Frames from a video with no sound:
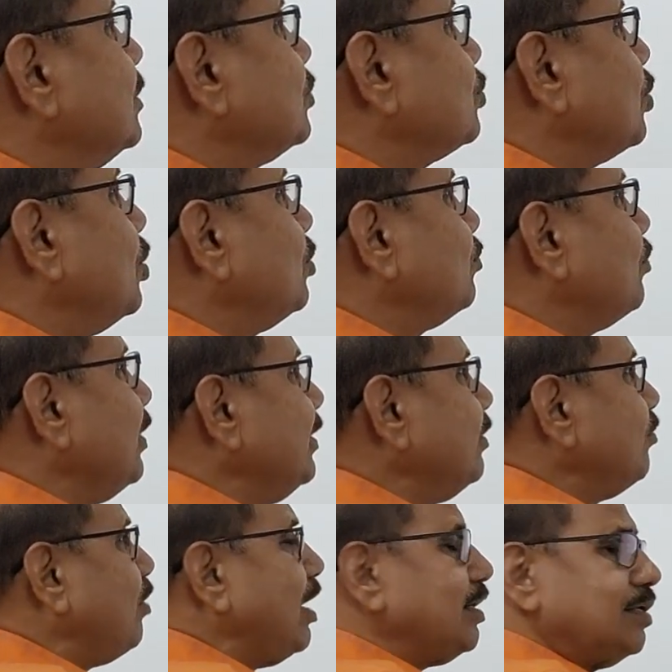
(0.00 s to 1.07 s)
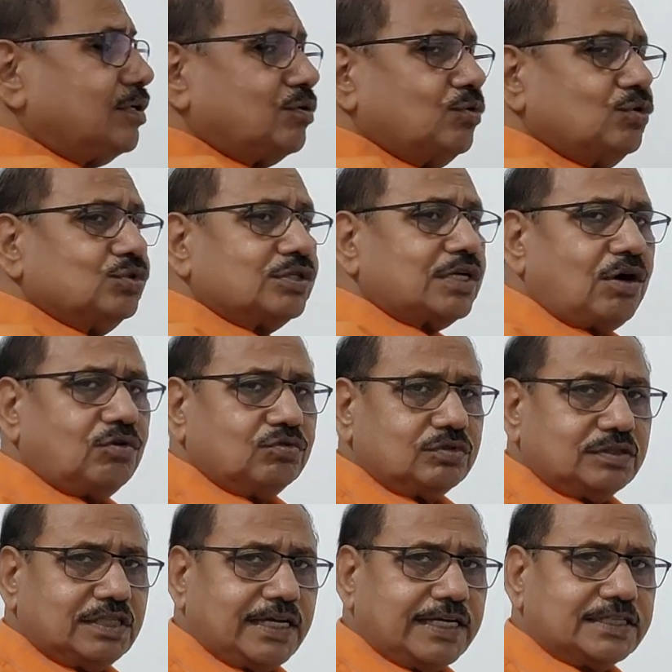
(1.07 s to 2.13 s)
So when the water goes
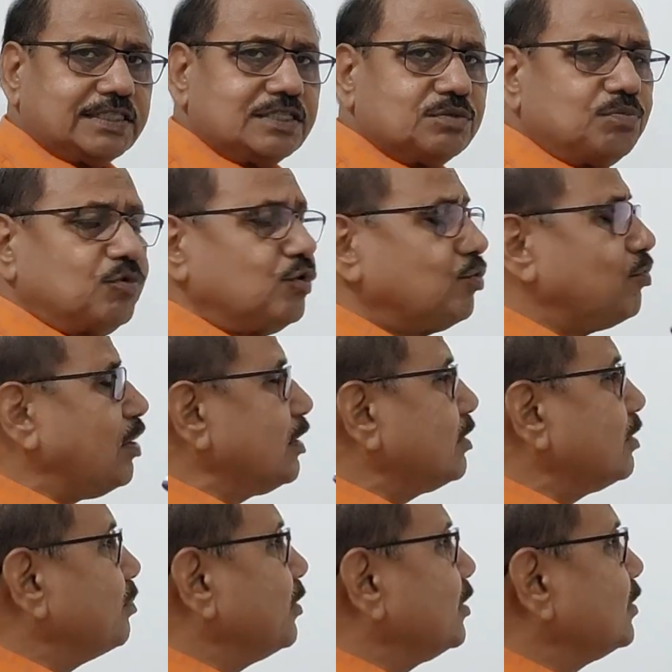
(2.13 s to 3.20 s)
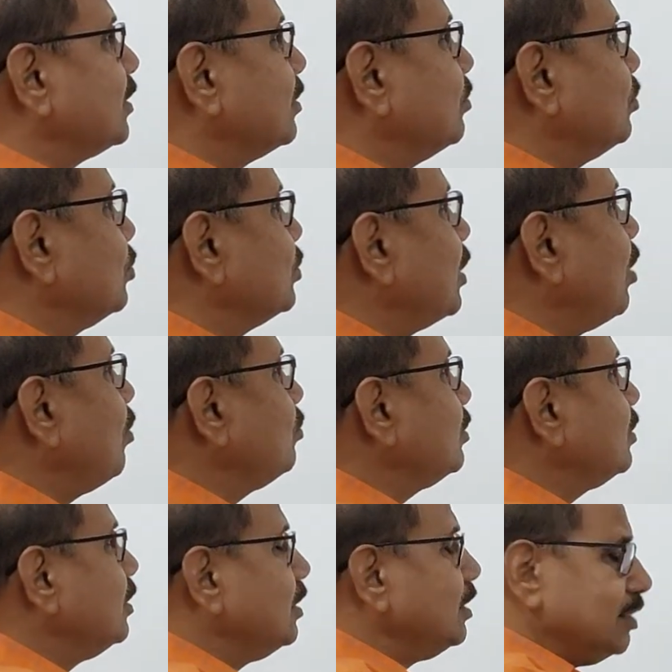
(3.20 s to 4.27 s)
out, the excess pore water pressure goes out,